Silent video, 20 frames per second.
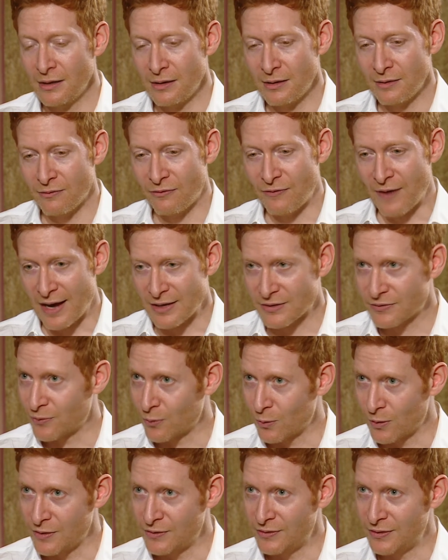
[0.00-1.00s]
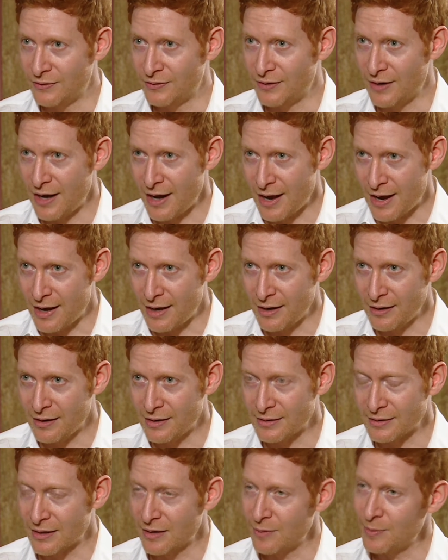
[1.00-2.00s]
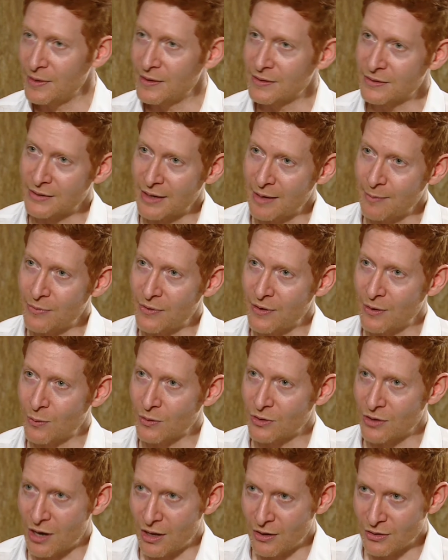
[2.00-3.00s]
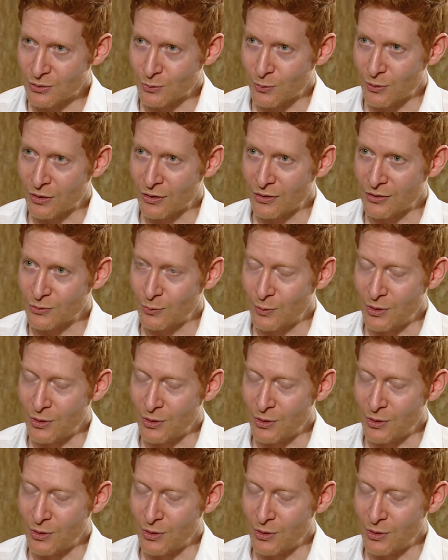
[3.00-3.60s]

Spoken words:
Fast forward to today, it's going to be the same thing with knowledge workers.